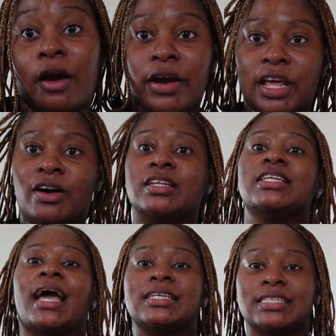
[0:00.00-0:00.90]
Alrighty, y'all.
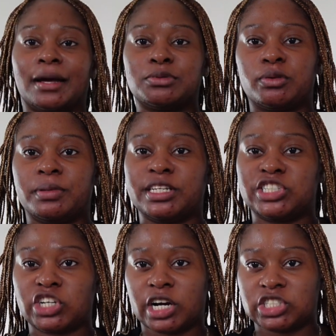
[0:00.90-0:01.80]
Next steps would be to
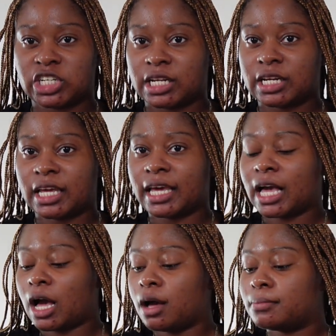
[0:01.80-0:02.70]
charge it.
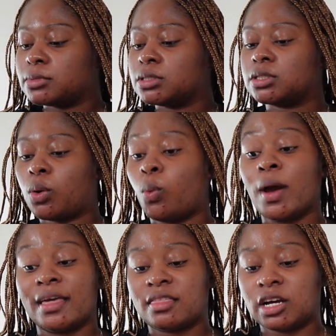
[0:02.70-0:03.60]
It comes
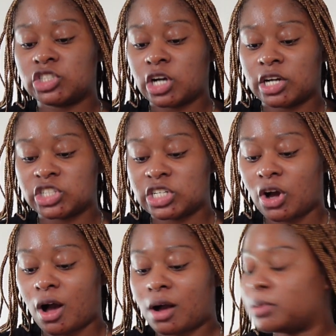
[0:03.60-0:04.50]
with a charging
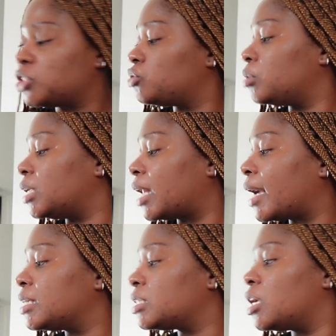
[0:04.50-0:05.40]
dock, which is really
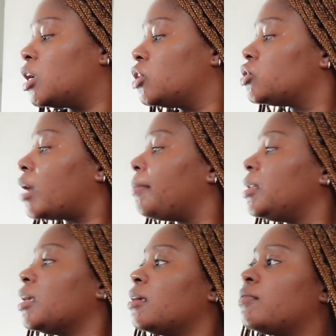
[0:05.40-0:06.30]
nice. So I
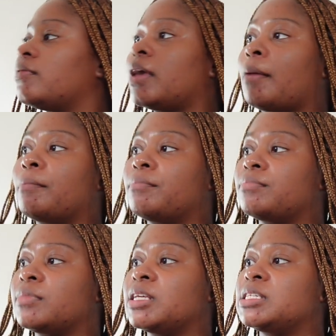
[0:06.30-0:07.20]
believe, yeah,
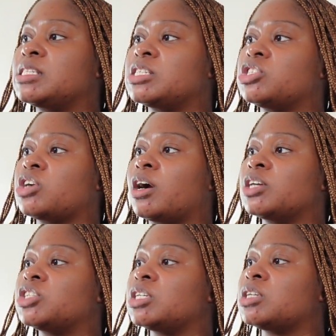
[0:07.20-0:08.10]
this is the
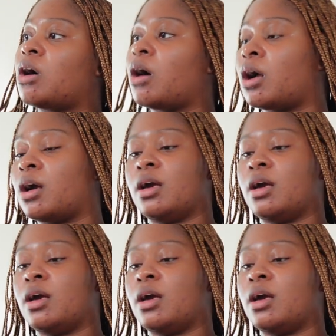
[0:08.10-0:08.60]
charging dock.